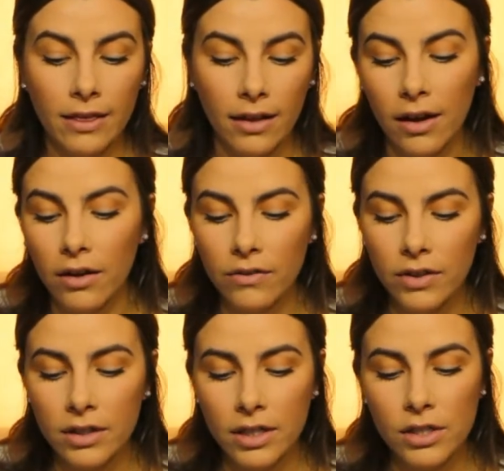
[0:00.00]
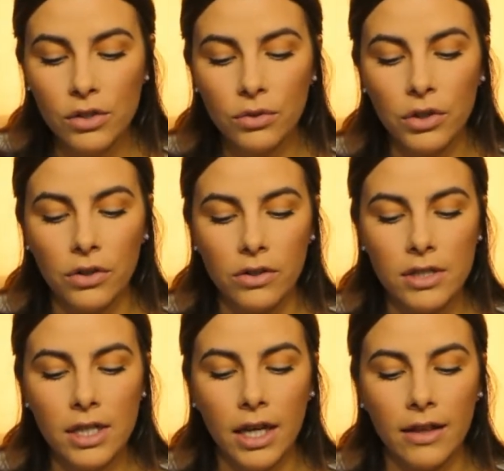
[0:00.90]
I love these two
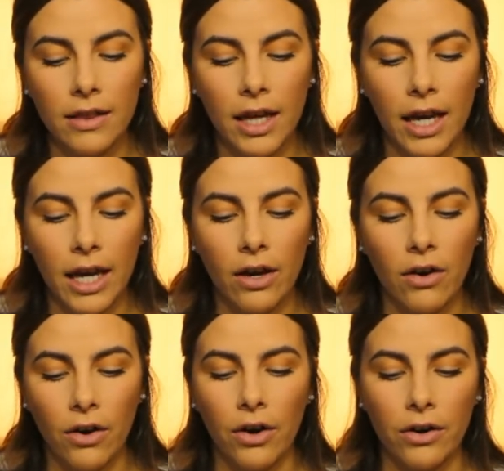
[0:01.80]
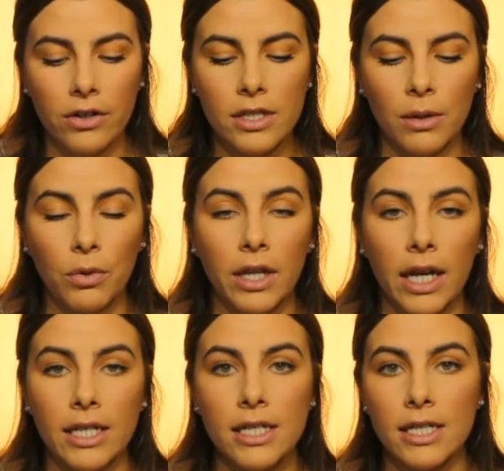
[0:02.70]
girls, and they are
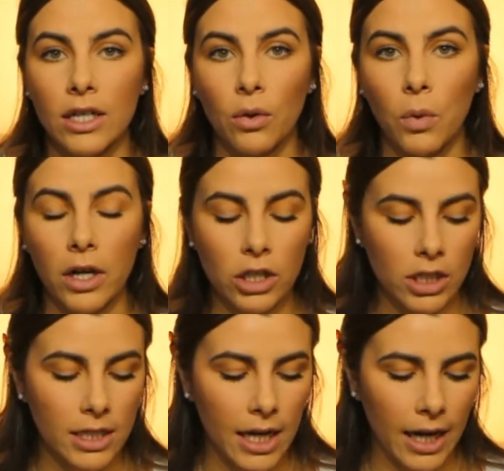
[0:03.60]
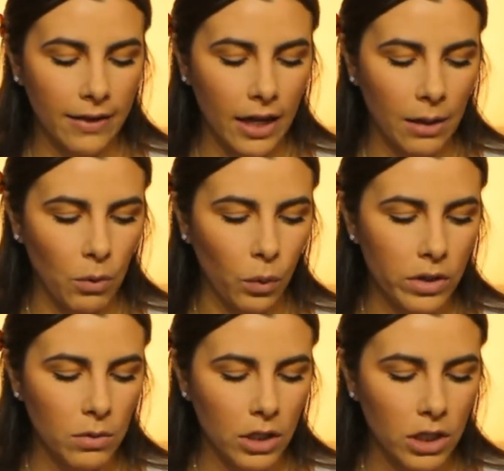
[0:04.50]
someone that I still watch today and that
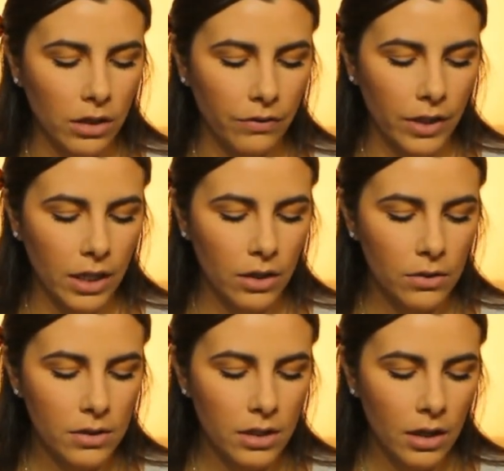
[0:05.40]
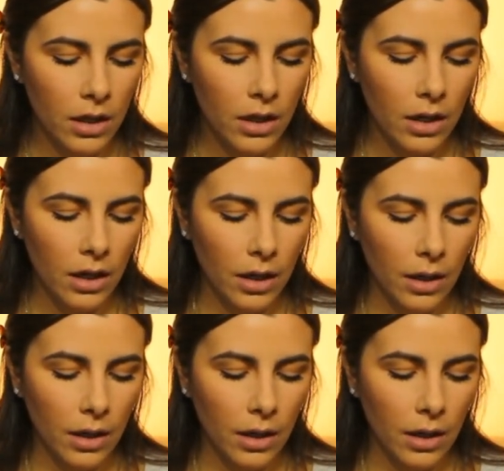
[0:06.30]
I'm always watching their videos.